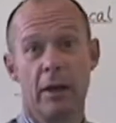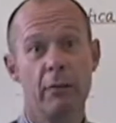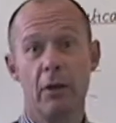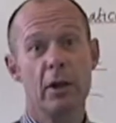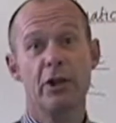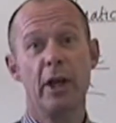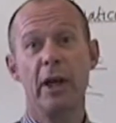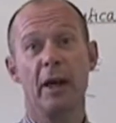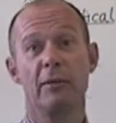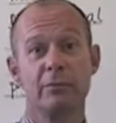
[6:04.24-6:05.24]
They've got to
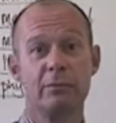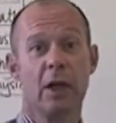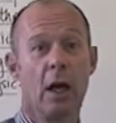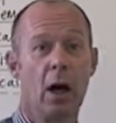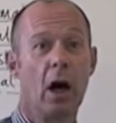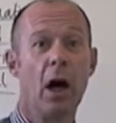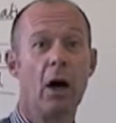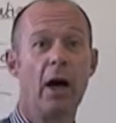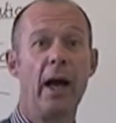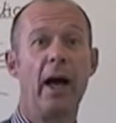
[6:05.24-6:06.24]
sing it.
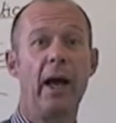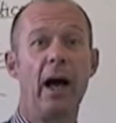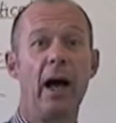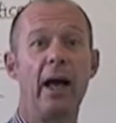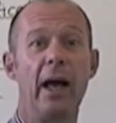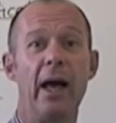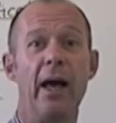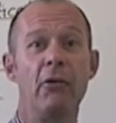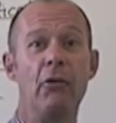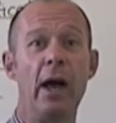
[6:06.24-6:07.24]

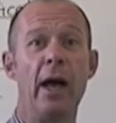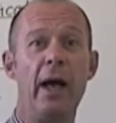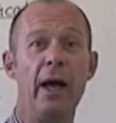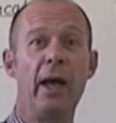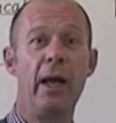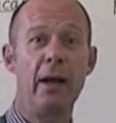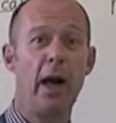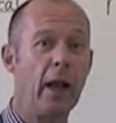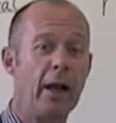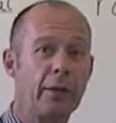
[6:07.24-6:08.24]
R-A-I-N, rain,
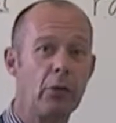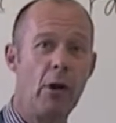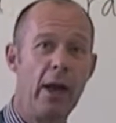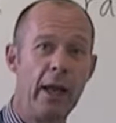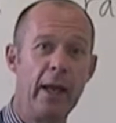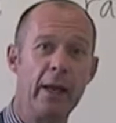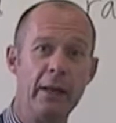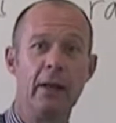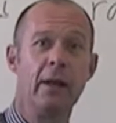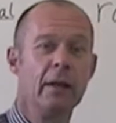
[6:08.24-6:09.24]
I like the
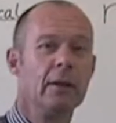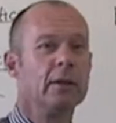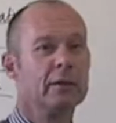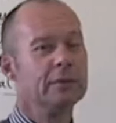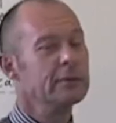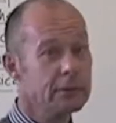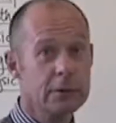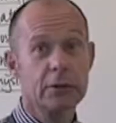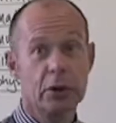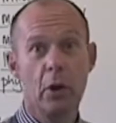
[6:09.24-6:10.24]
rain.
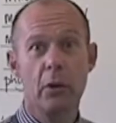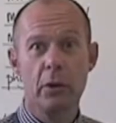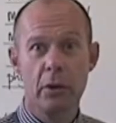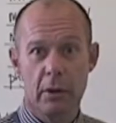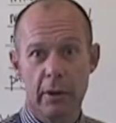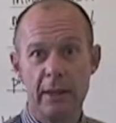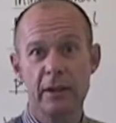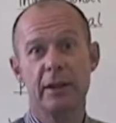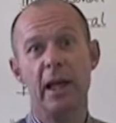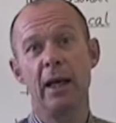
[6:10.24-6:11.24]
So they
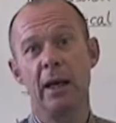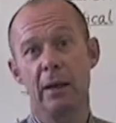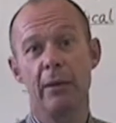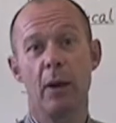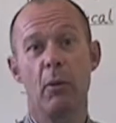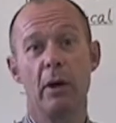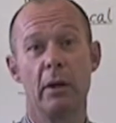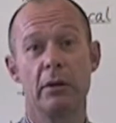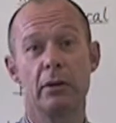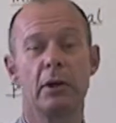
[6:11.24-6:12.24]
sing their
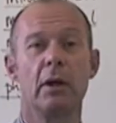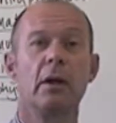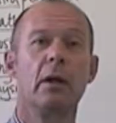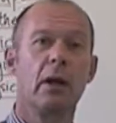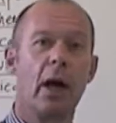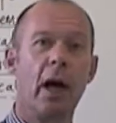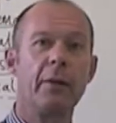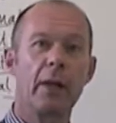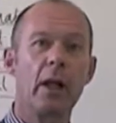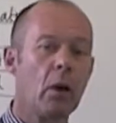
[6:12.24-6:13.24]
words.
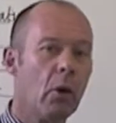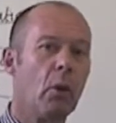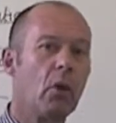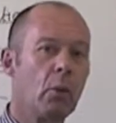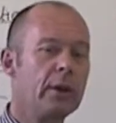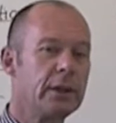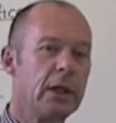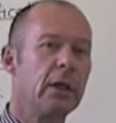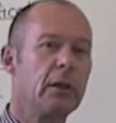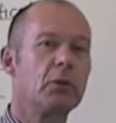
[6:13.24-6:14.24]
And they'll always
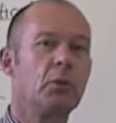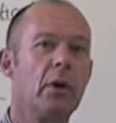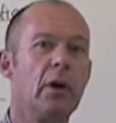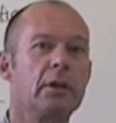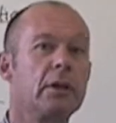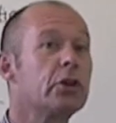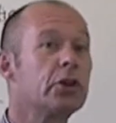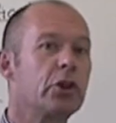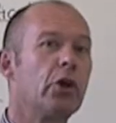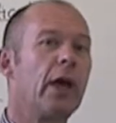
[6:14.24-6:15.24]
hear those words
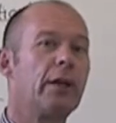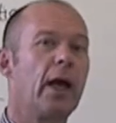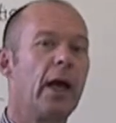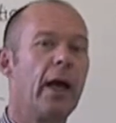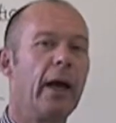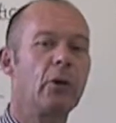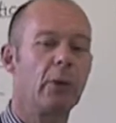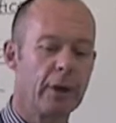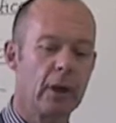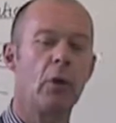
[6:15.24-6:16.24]
sung in their head
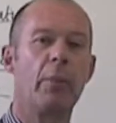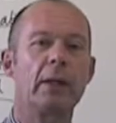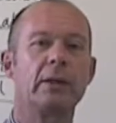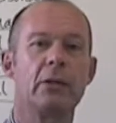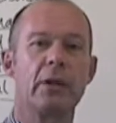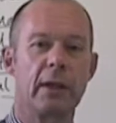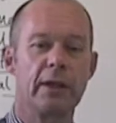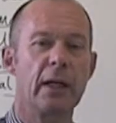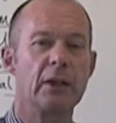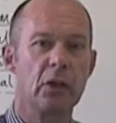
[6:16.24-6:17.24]
when they go back to do their
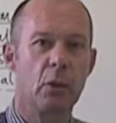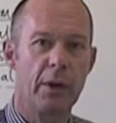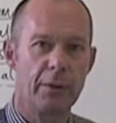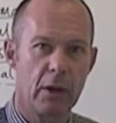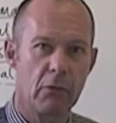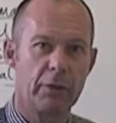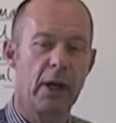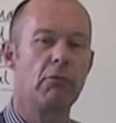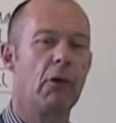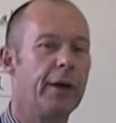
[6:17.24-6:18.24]
test or when
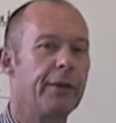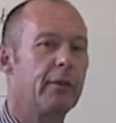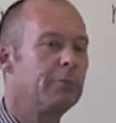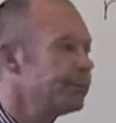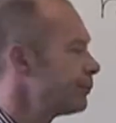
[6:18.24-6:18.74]
they write them.